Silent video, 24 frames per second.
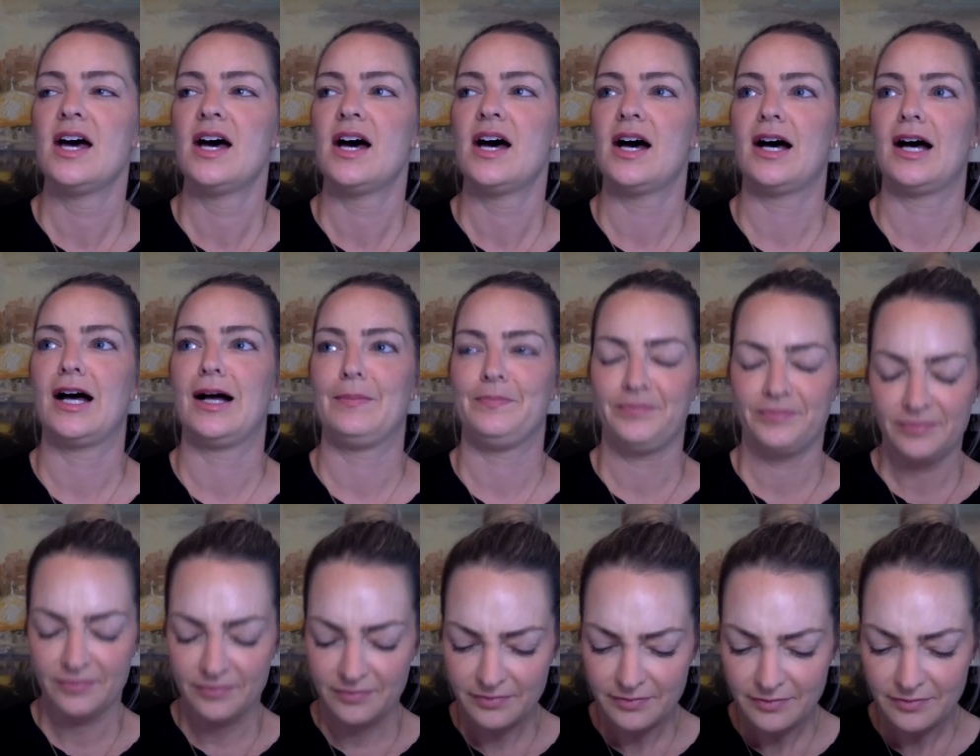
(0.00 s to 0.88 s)

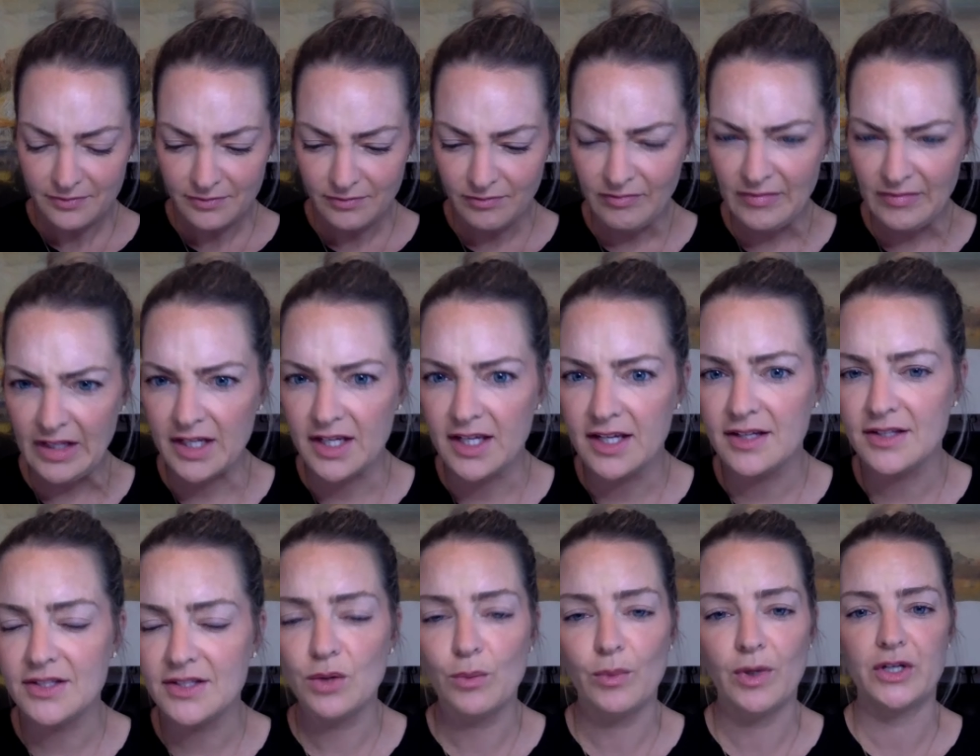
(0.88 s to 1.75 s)
Um
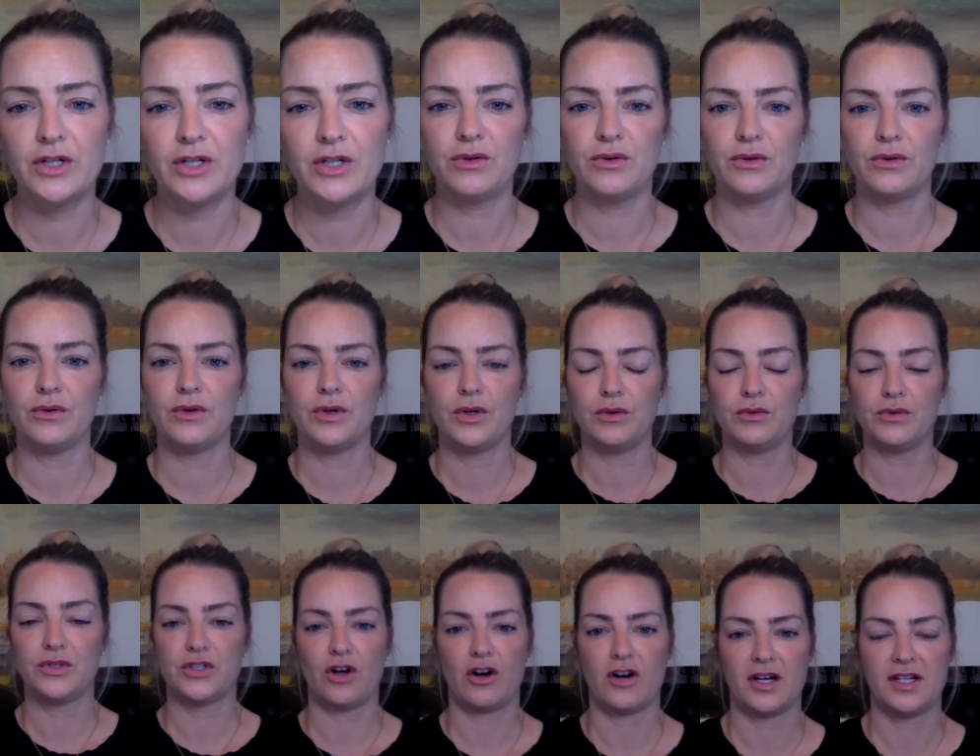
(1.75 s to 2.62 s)
He is the one who who
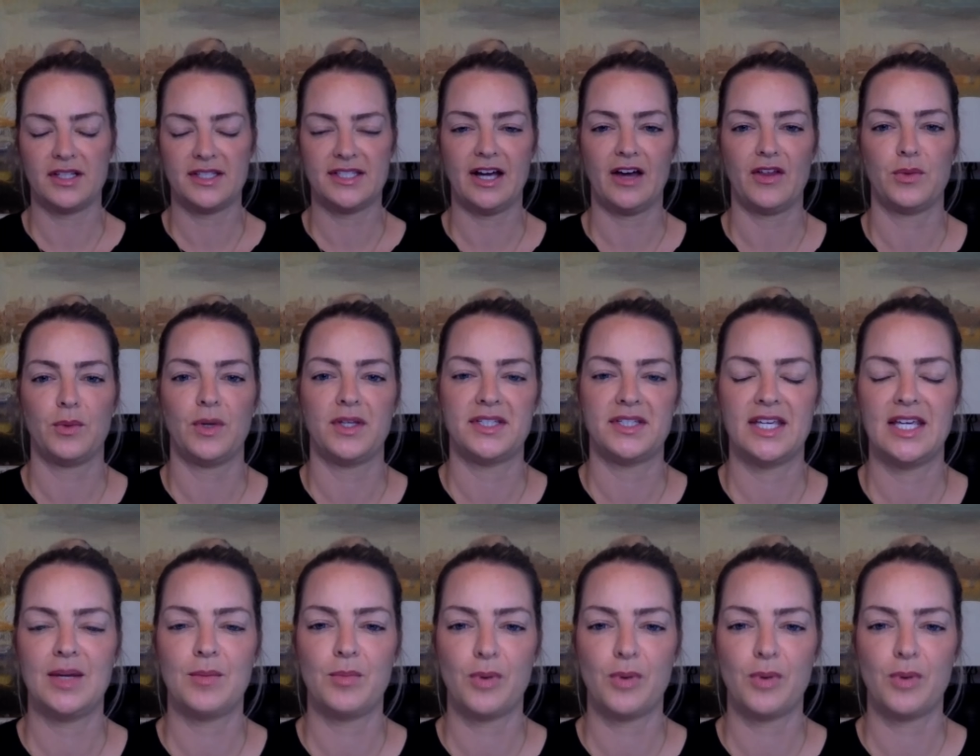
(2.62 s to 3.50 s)
started Southwest
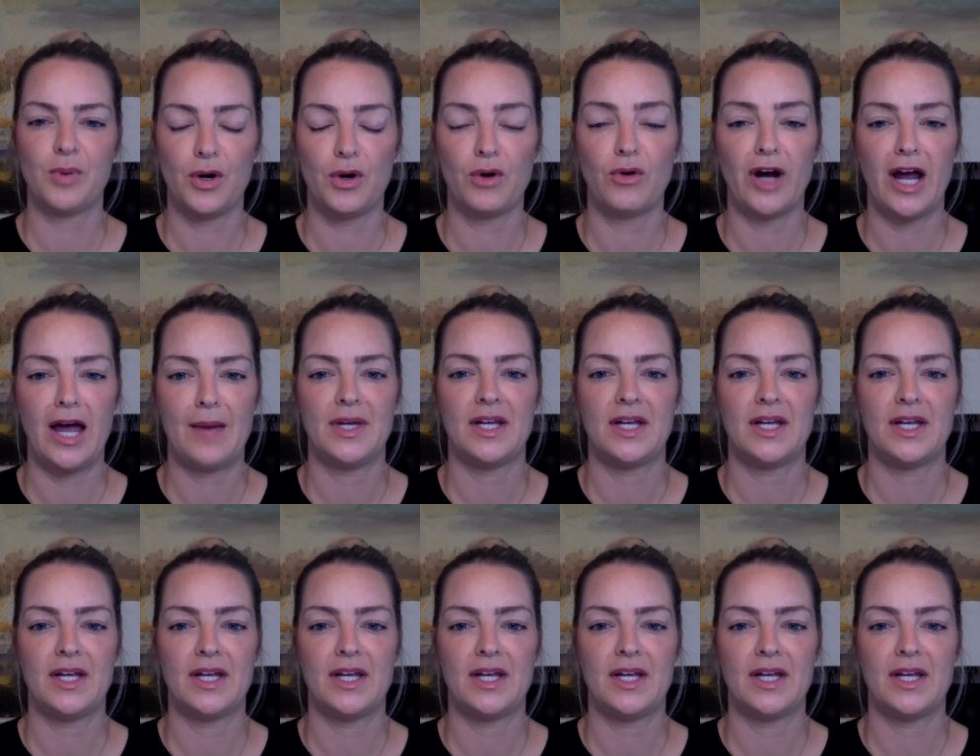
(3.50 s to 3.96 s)
Key Program,